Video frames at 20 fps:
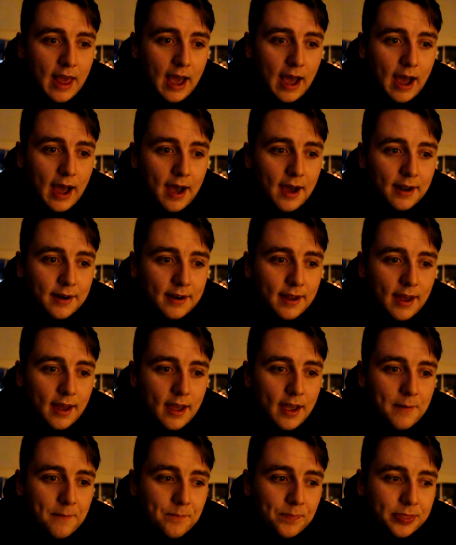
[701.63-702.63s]
And
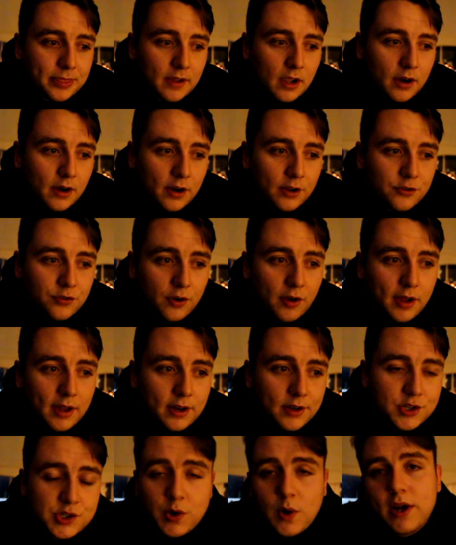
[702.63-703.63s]
I'm going to try and
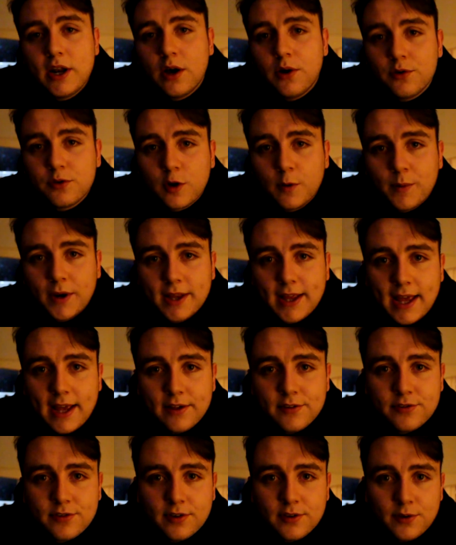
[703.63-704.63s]
enjoy those couple of
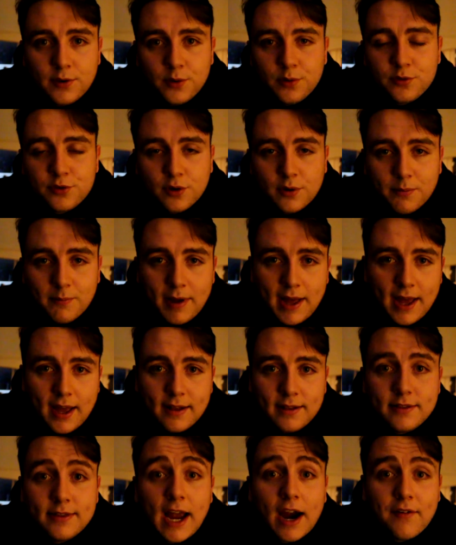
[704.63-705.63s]
days to do some
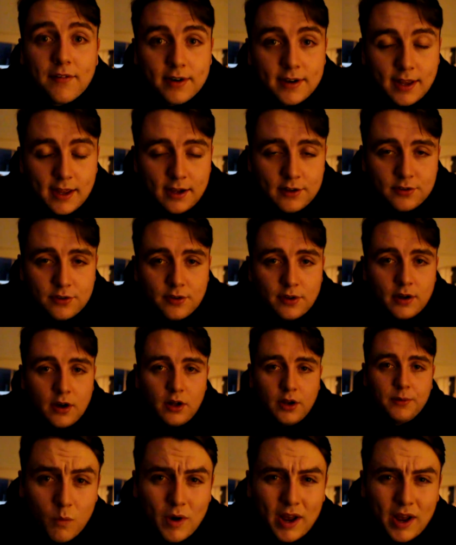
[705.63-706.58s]
Darren things, as I call them.